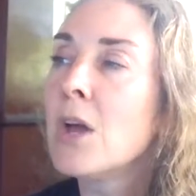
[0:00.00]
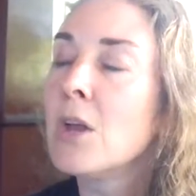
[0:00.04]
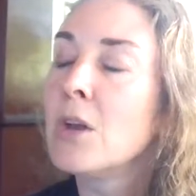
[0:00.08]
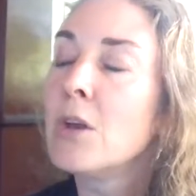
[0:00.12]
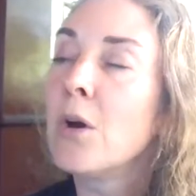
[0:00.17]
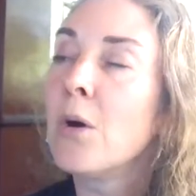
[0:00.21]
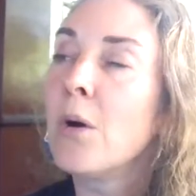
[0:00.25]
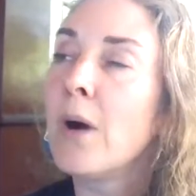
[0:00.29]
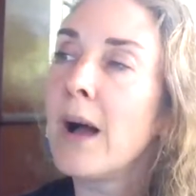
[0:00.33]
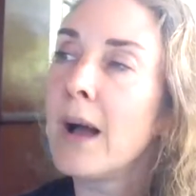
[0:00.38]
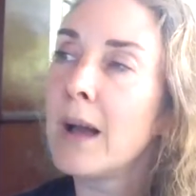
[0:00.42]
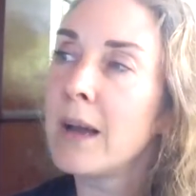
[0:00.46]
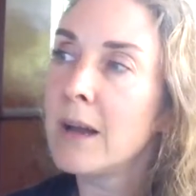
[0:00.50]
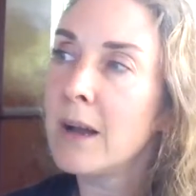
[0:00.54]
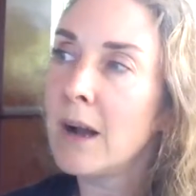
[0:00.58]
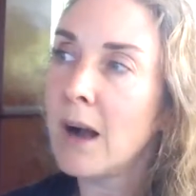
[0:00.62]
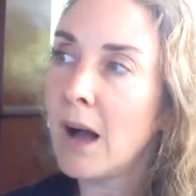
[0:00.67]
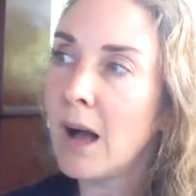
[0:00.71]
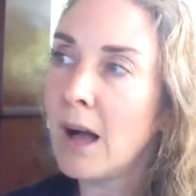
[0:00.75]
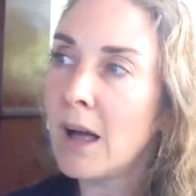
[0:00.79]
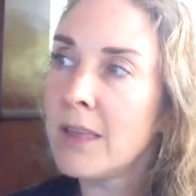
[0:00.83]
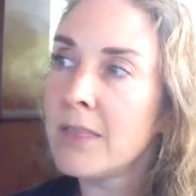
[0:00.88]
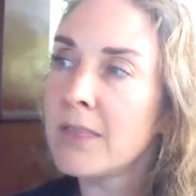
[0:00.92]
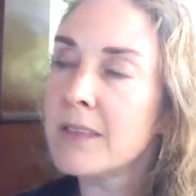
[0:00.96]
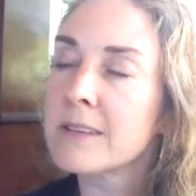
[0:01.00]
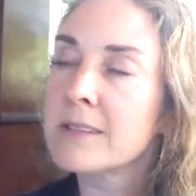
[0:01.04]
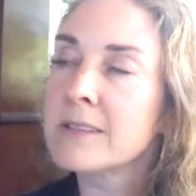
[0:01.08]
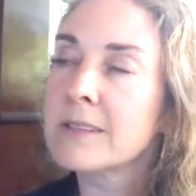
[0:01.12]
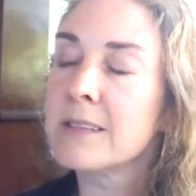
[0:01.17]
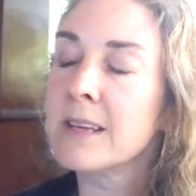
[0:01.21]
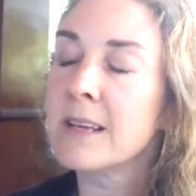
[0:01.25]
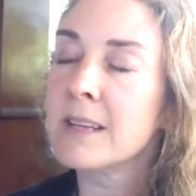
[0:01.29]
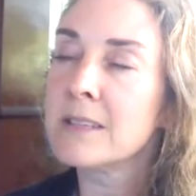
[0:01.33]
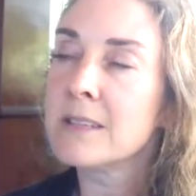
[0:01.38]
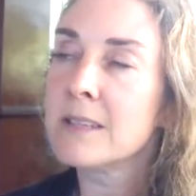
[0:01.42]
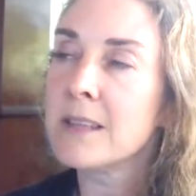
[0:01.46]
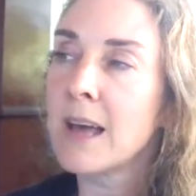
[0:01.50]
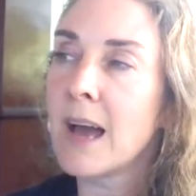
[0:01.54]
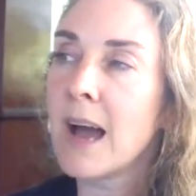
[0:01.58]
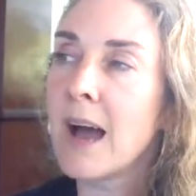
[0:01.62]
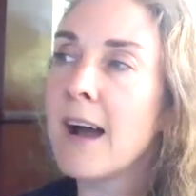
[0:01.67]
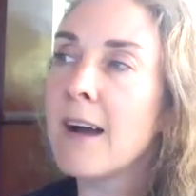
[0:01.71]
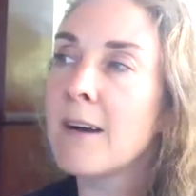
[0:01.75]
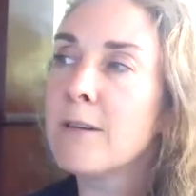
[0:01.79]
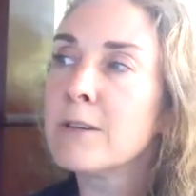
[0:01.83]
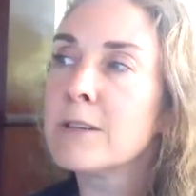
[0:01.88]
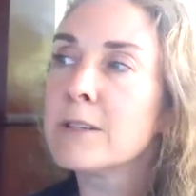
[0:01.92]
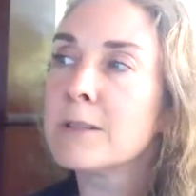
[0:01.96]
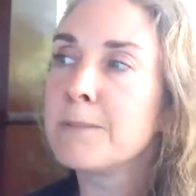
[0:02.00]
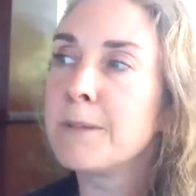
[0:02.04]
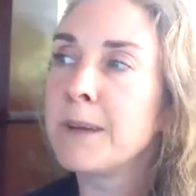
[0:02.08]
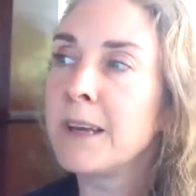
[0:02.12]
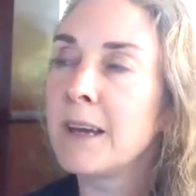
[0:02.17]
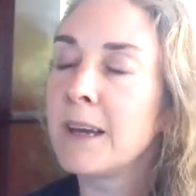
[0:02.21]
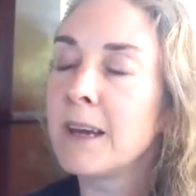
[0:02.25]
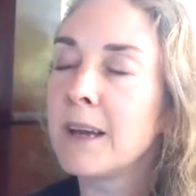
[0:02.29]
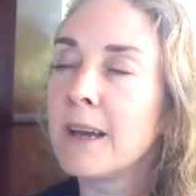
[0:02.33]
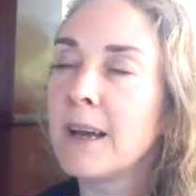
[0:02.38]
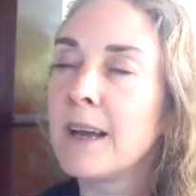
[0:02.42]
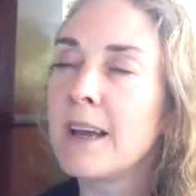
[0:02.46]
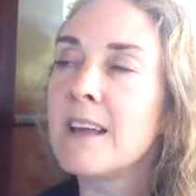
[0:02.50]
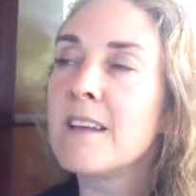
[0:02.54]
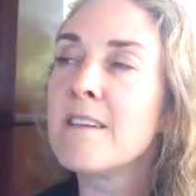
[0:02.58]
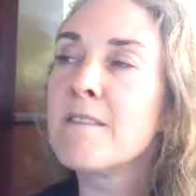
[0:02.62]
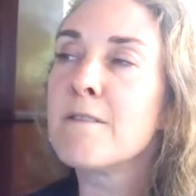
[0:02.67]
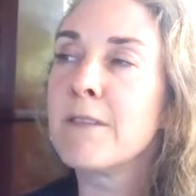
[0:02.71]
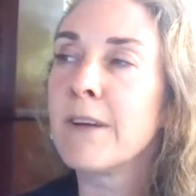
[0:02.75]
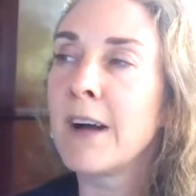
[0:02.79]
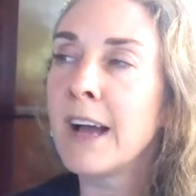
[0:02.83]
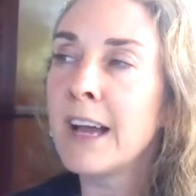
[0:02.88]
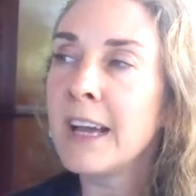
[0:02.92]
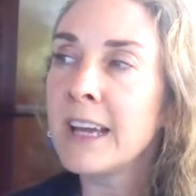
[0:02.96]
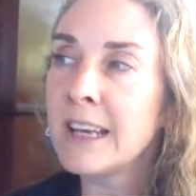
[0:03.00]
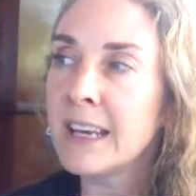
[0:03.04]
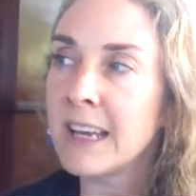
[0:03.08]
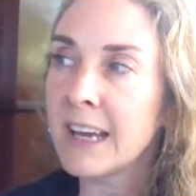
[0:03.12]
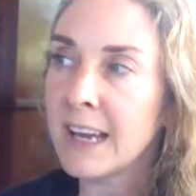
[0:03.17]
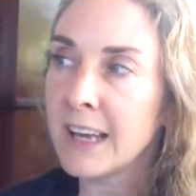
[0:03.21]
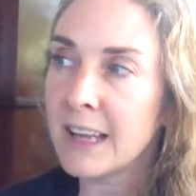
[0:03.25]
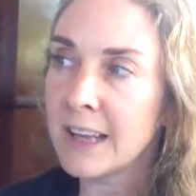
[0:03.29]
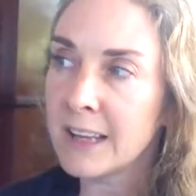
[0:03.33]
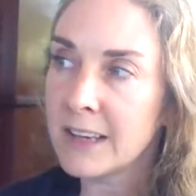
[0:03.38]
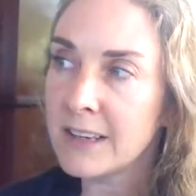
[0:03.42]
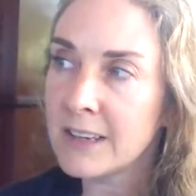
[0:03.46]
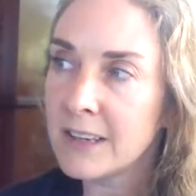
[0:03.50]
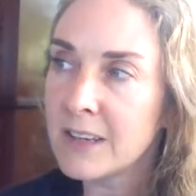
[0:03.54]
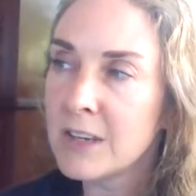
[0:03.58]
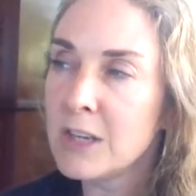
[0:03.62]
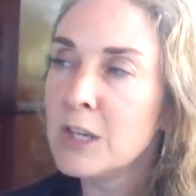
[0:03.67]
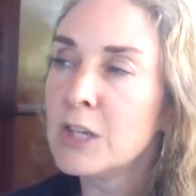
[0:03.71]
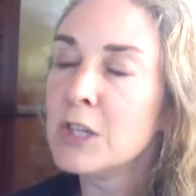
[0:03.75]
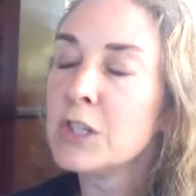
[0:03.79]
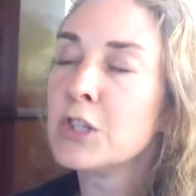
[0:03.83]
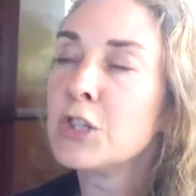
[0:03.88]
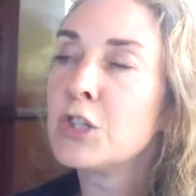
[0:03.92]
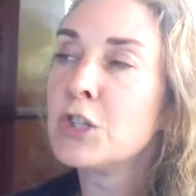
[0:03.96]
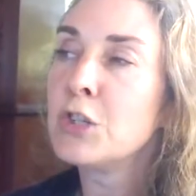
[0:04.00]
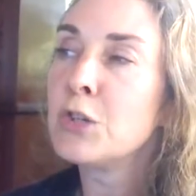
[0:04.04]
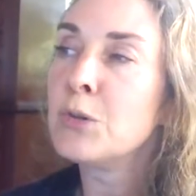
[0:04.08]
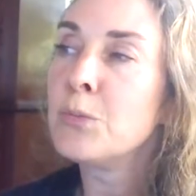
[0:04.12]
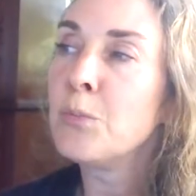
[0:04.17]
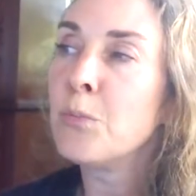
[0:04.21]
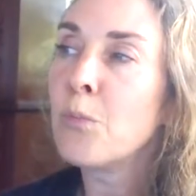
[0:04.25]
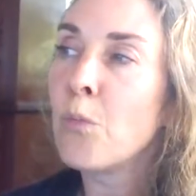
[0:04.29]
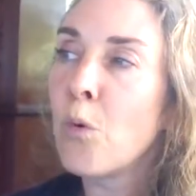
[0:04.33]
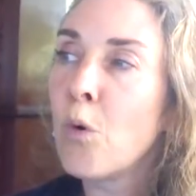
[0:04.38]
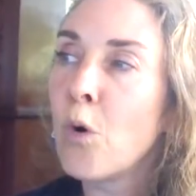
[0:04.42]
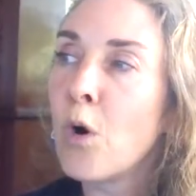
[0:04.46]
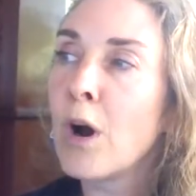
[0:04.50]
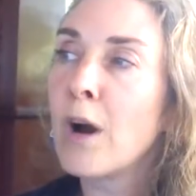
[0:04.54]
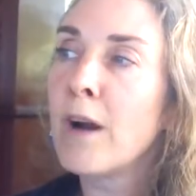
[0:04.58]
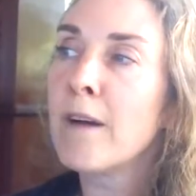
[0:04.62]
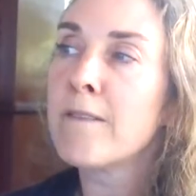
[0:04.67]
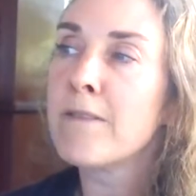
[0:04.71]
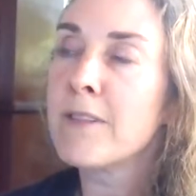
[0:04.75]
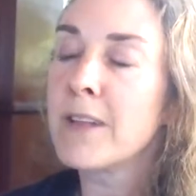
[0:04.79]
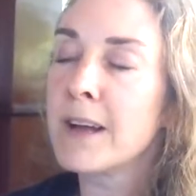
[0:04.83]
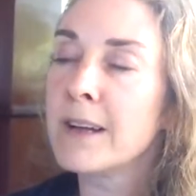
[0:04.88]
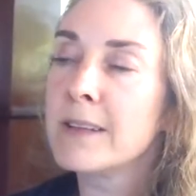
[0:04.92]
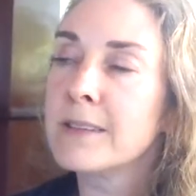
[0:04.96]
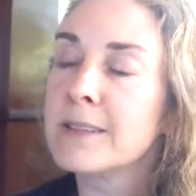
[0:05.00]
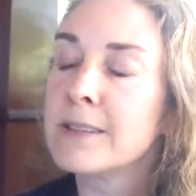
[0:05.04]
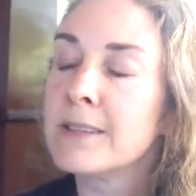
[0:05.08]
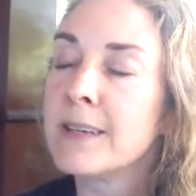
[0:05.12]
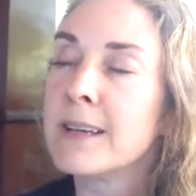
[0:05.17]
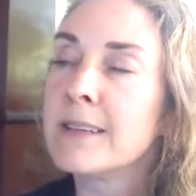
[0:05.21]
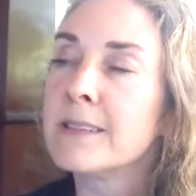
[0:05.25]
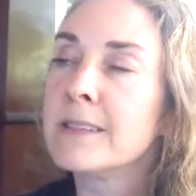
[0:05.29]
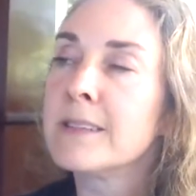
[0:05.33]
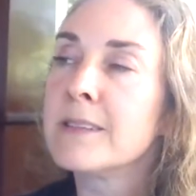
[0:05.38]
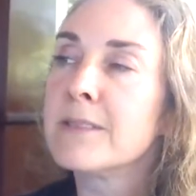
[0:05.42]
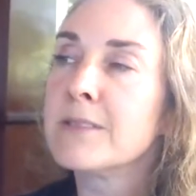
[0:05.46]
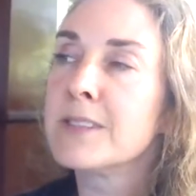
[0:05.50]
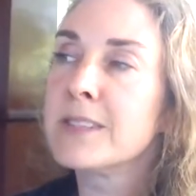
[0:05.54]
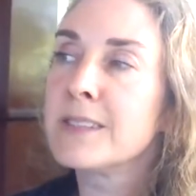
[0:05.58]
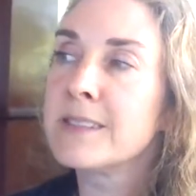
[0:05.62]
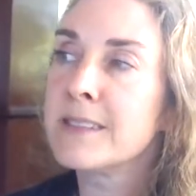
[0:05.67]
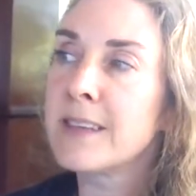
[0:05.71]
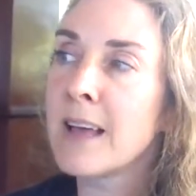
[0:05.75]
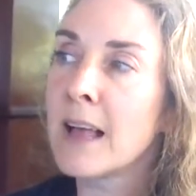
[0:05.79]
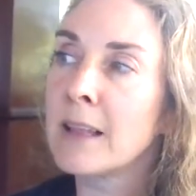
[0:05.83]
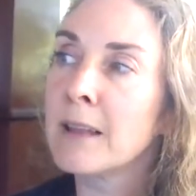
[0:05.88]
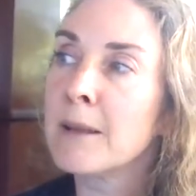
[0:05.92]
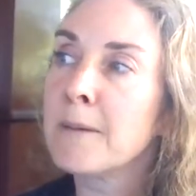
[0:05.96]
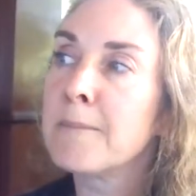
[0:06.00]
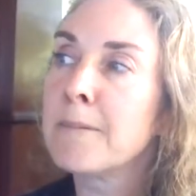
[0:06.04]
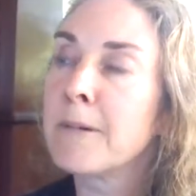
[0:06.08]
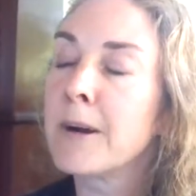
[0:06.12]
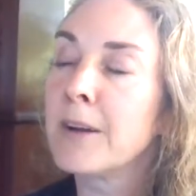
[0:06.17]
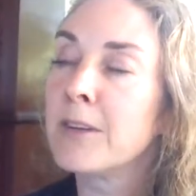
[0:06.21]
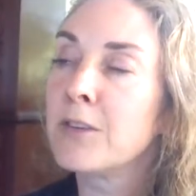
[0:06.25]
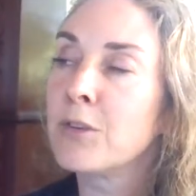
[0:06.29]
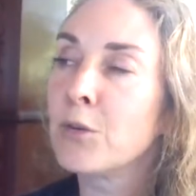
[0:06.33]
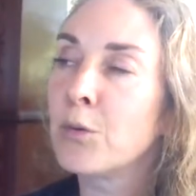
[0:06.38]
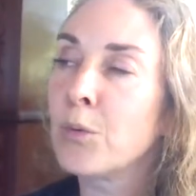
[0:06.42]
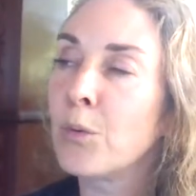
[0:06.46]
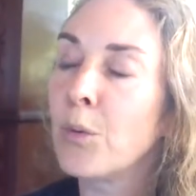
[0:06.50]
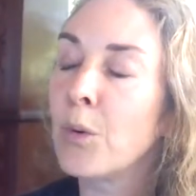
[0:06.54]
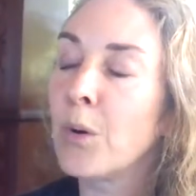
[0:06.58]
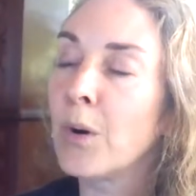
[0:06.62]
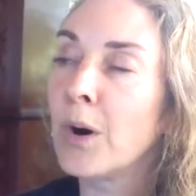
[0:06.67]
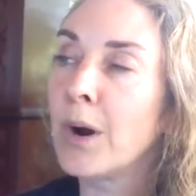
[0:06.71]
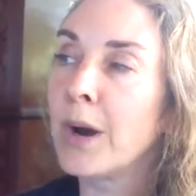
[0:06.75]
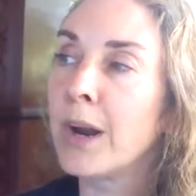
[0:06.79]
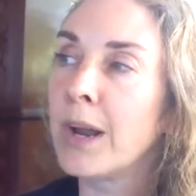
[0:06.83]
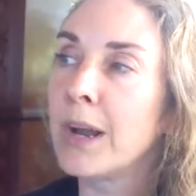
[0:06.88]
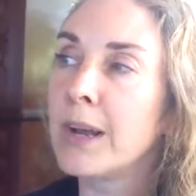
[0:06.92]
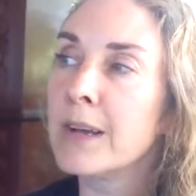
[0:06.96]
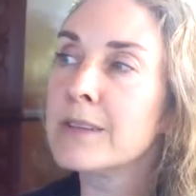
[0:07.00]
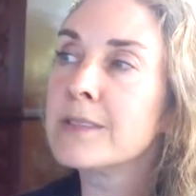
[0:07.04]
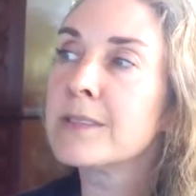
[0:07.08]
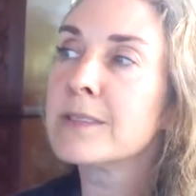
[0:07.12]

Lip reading: No, I got the sense that I was being invited to more of that sense of celebrating